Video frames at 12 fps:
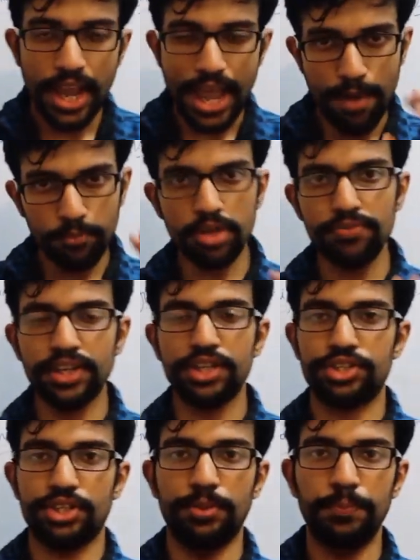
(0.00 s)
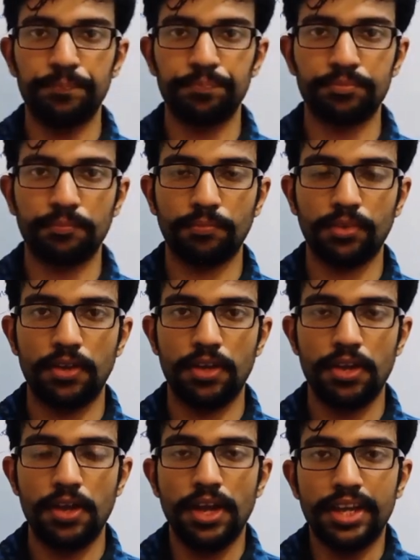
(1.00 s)
Ammonification
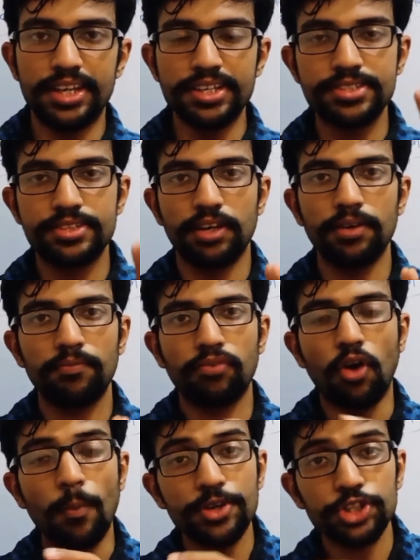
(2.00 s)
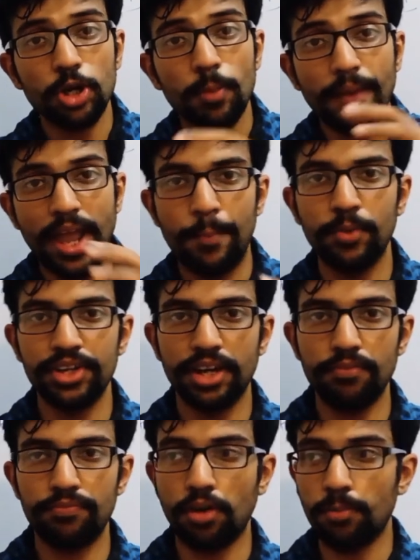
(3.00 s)
is the formation of
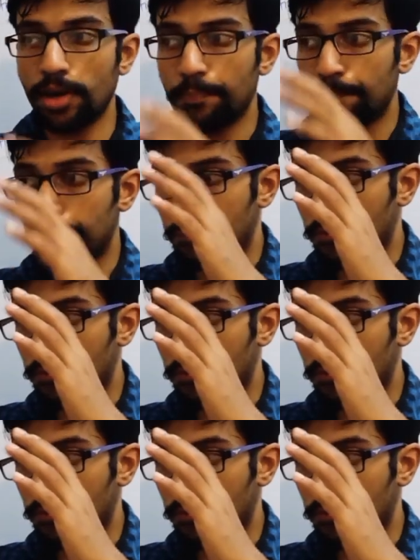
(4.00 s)
ammonia from a